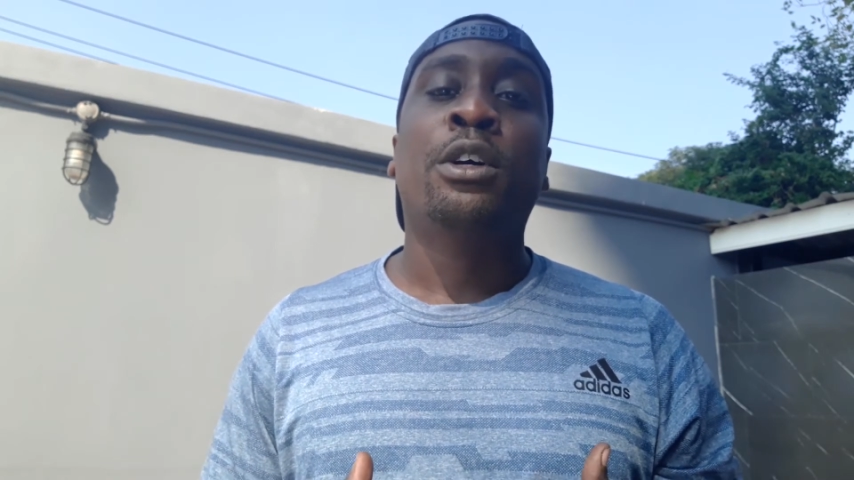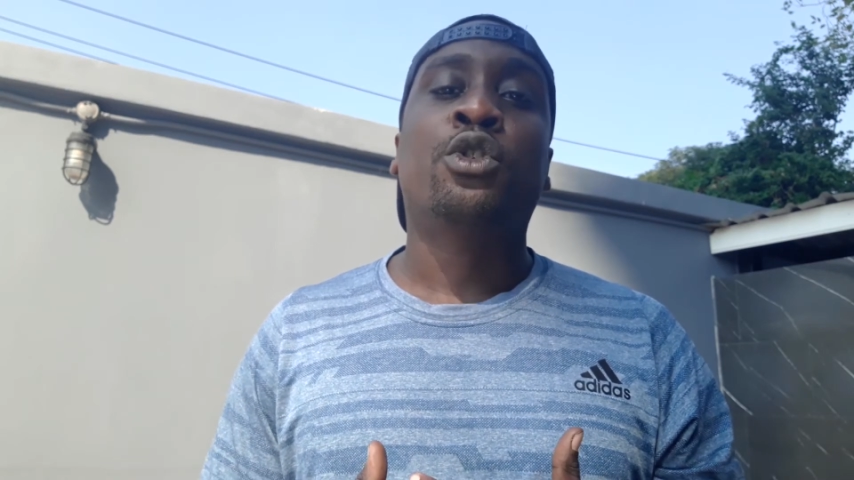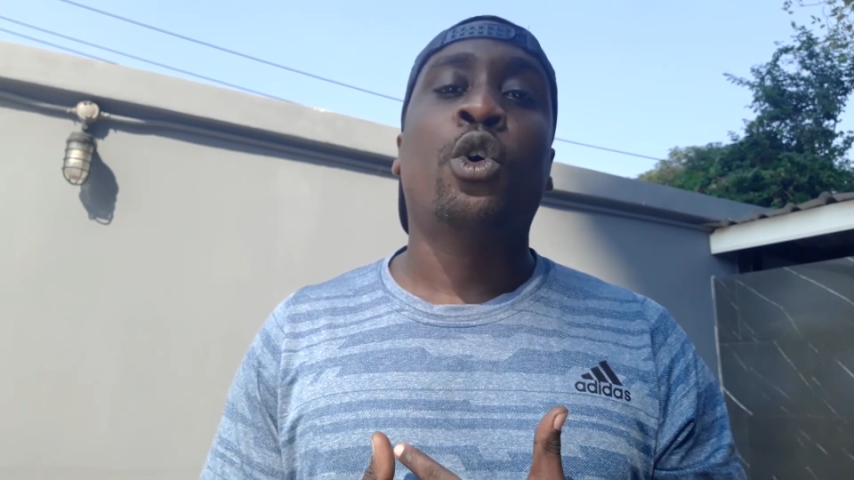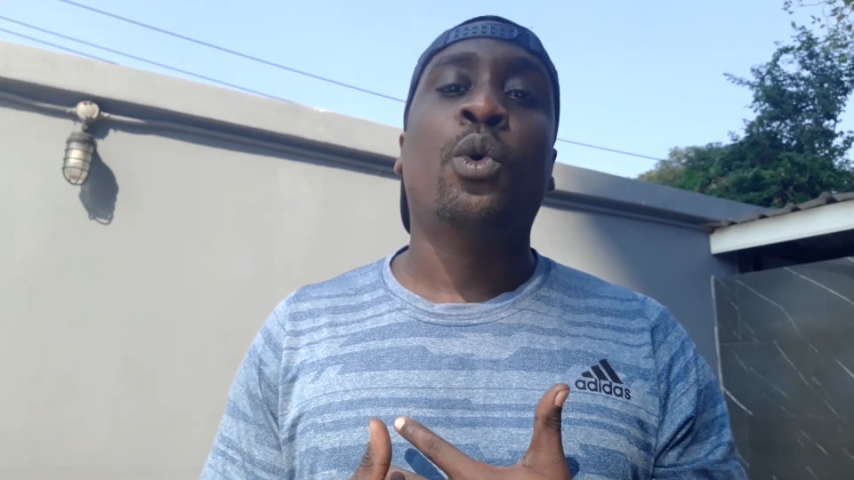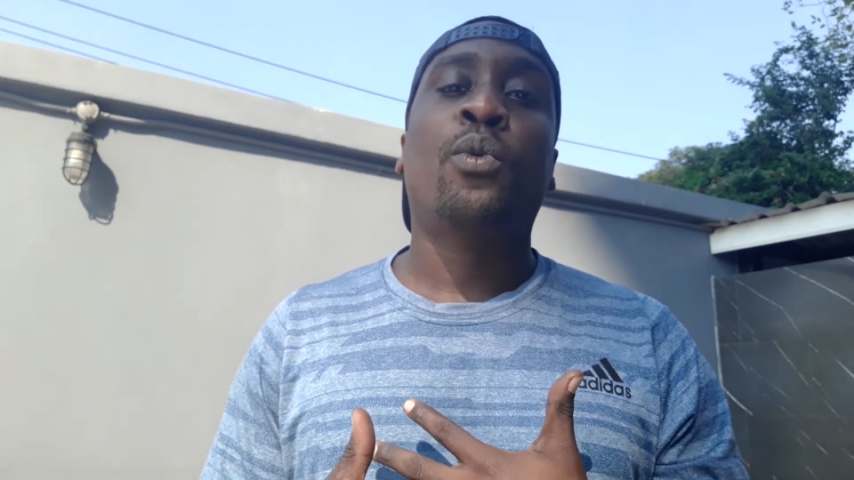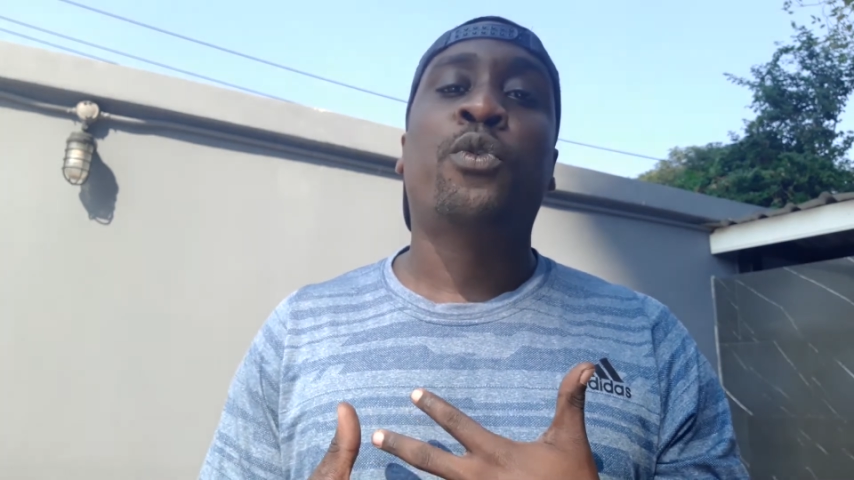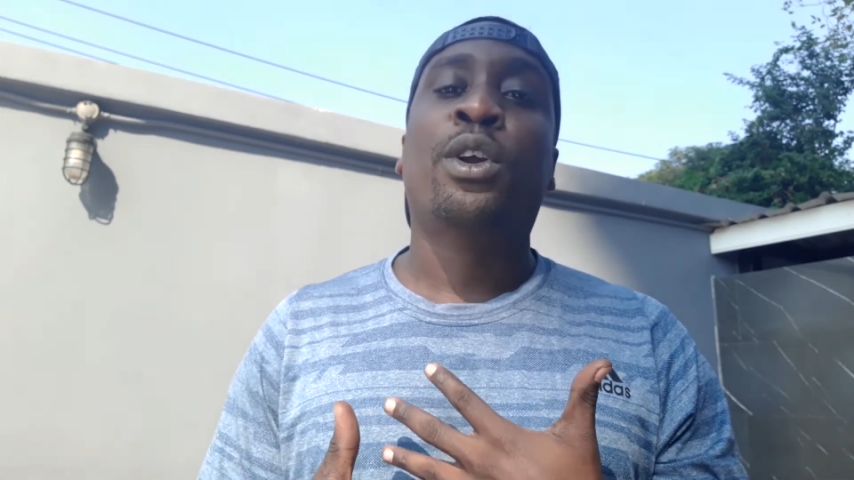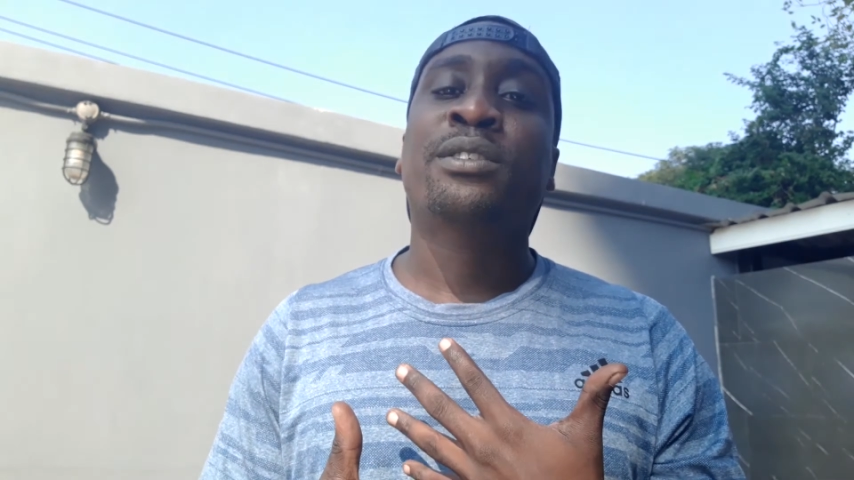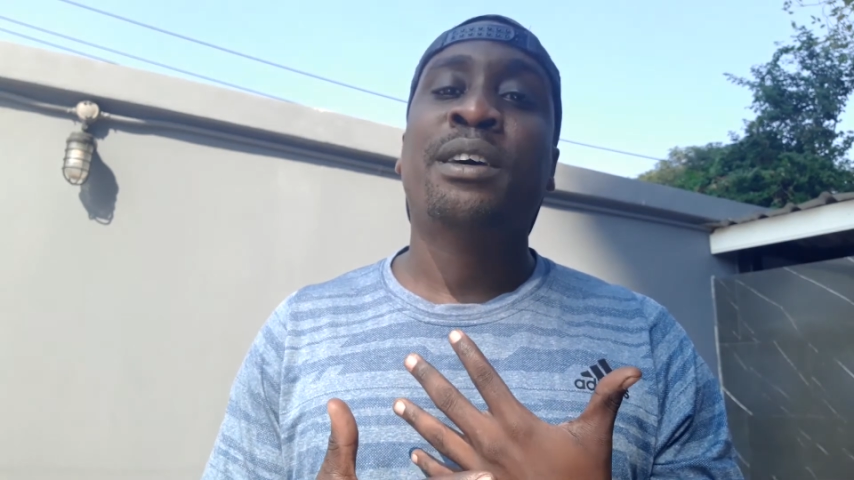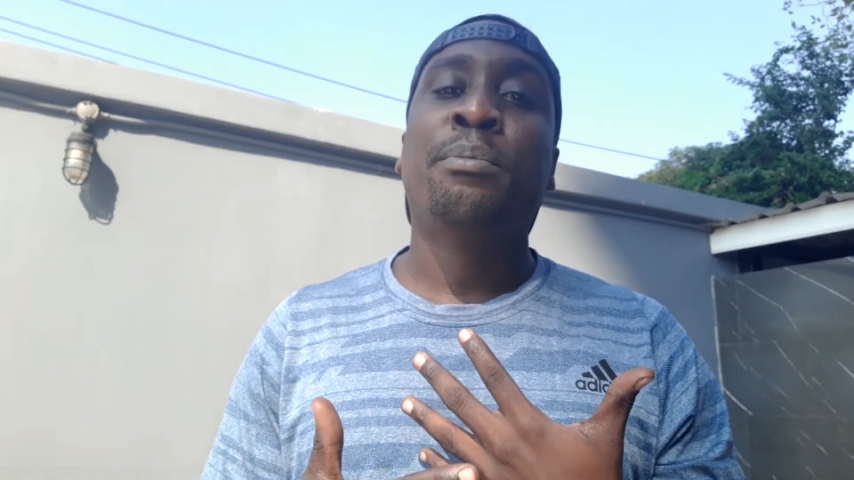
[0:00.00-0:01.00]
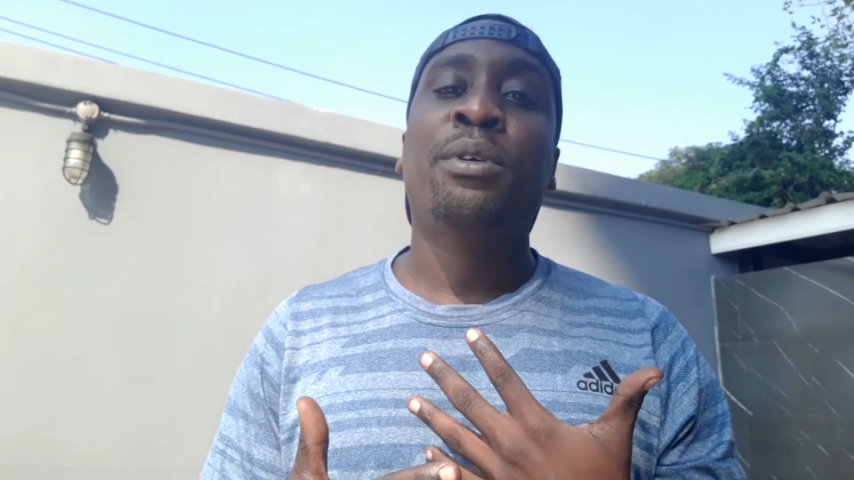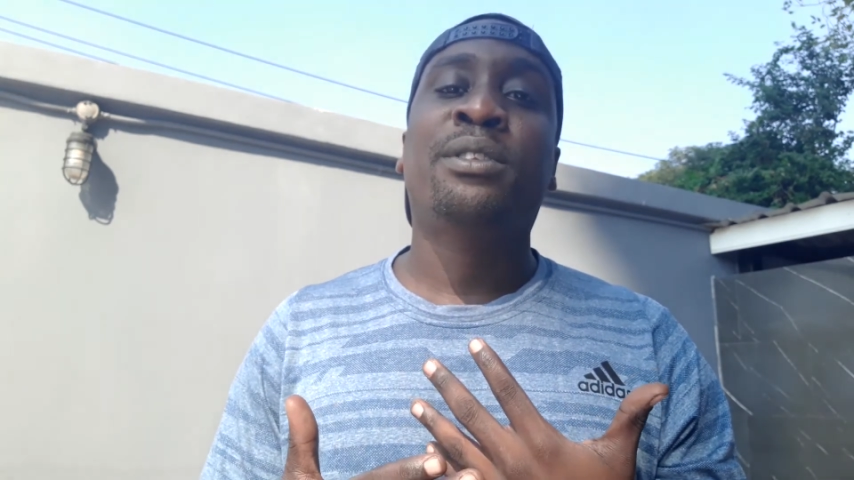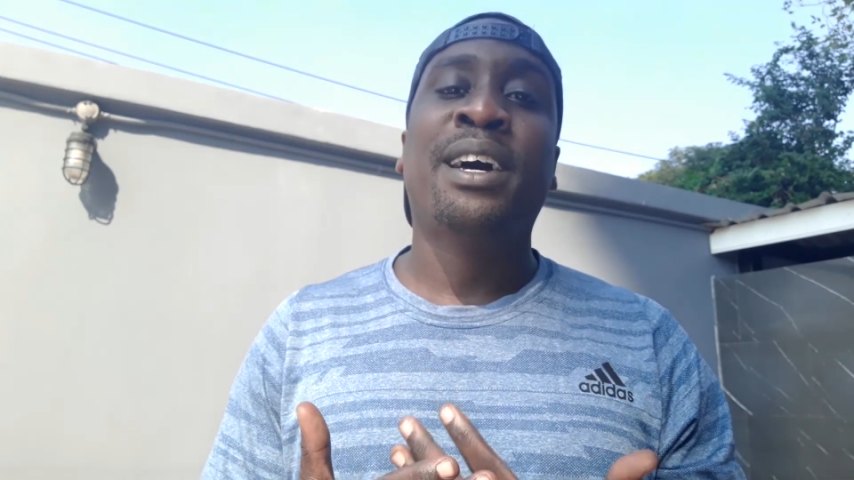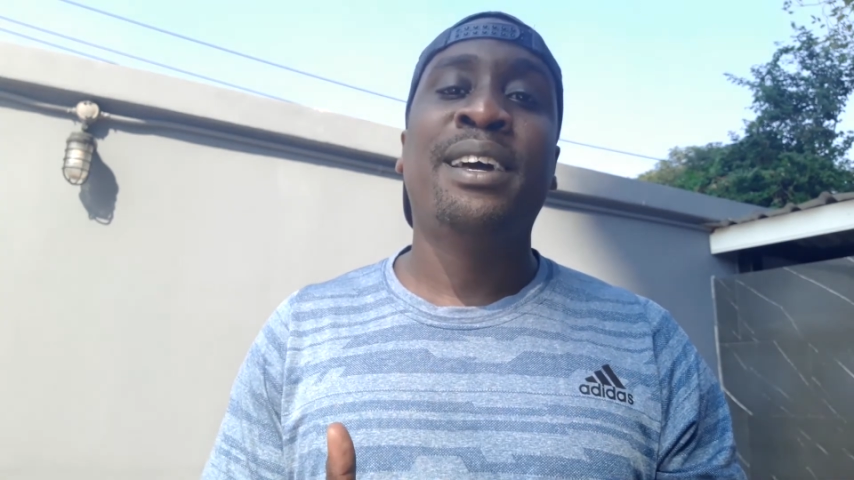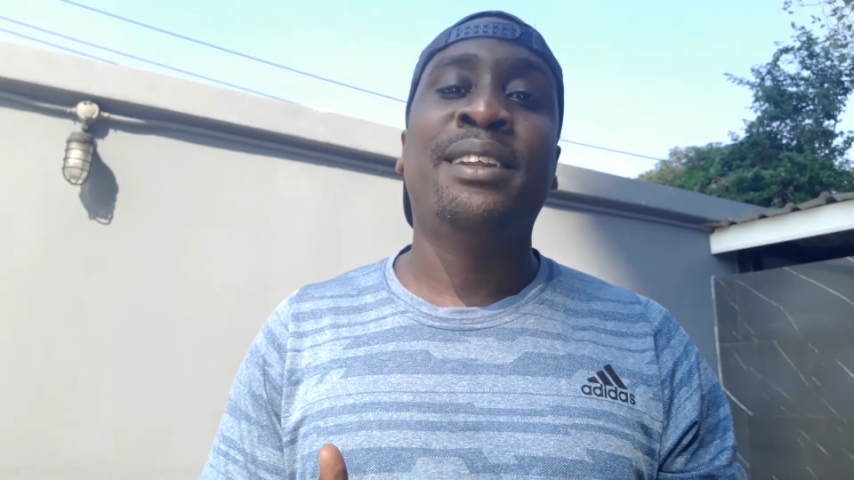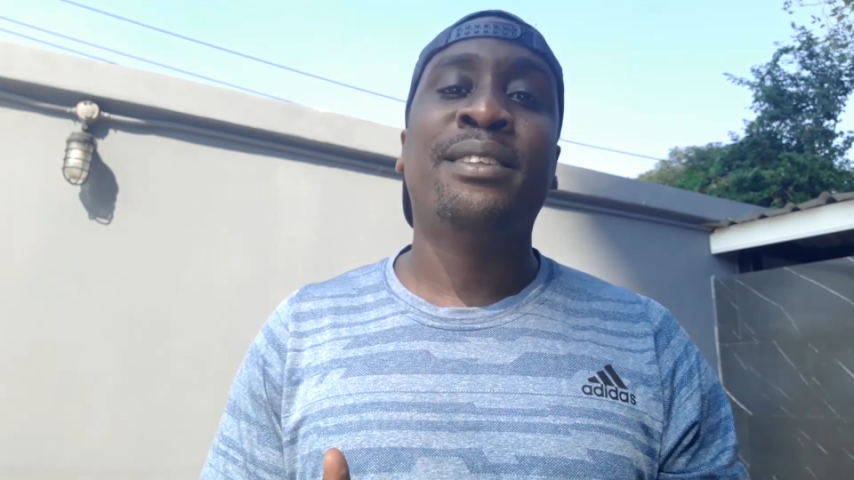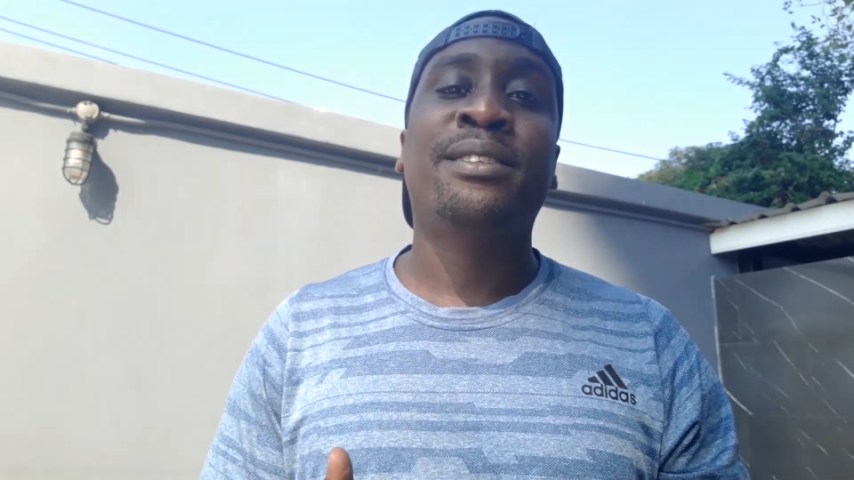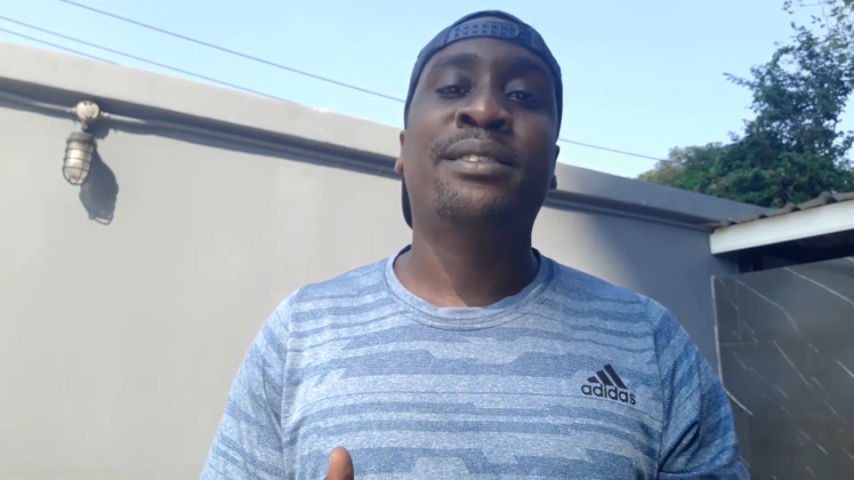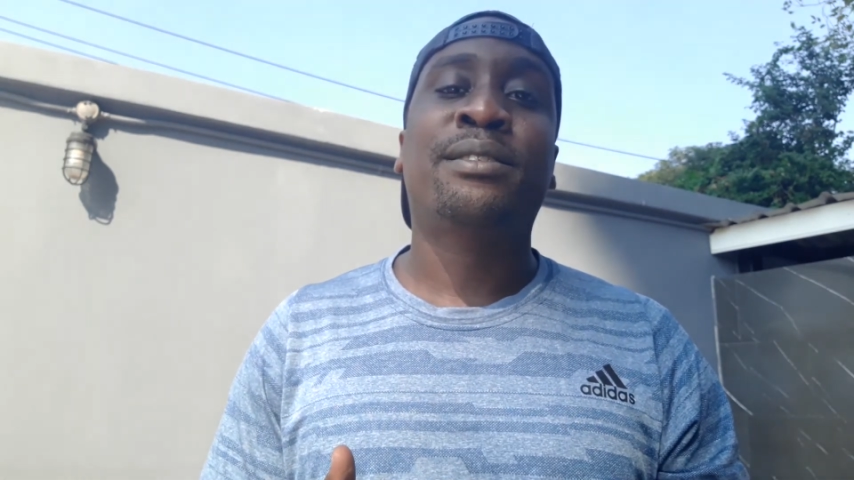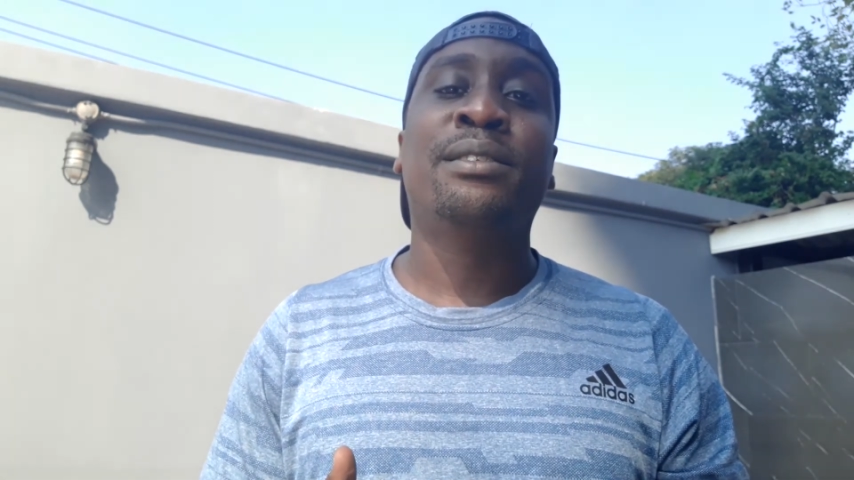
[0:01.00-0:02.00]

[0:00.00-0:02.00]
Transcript: So for example, Thailand,